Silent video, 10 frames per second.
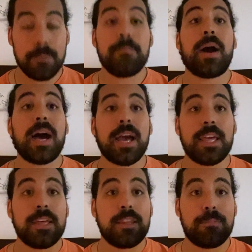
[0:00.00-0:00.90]

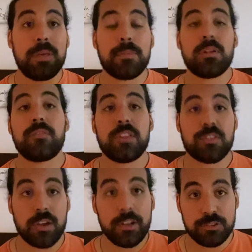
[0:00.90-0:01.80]
by the people of
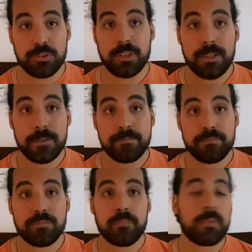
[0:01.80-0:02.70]
this country,
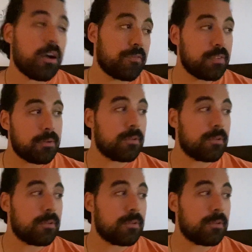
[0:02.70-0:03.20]
of